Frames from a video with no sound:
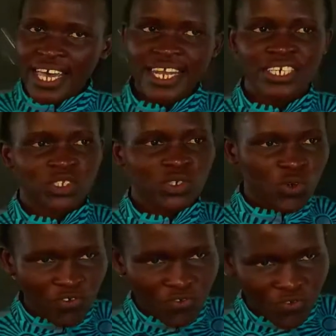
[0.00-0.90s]

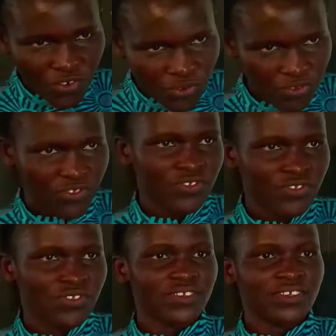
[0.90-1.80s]
confuse
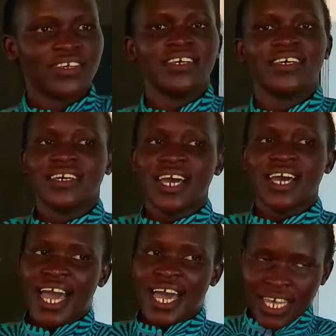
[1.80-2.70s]
the
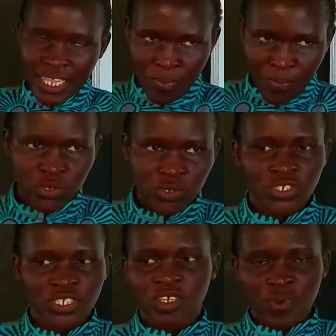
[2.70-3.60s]
particles that make
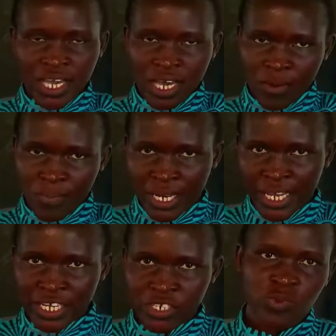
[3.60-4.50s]
up an atom.
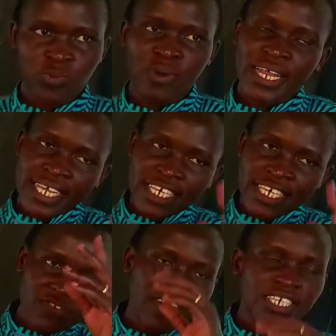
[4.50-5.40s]
But let's first
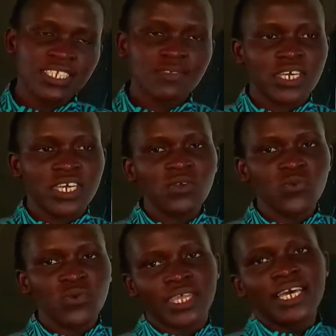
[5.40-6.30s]
begin with looking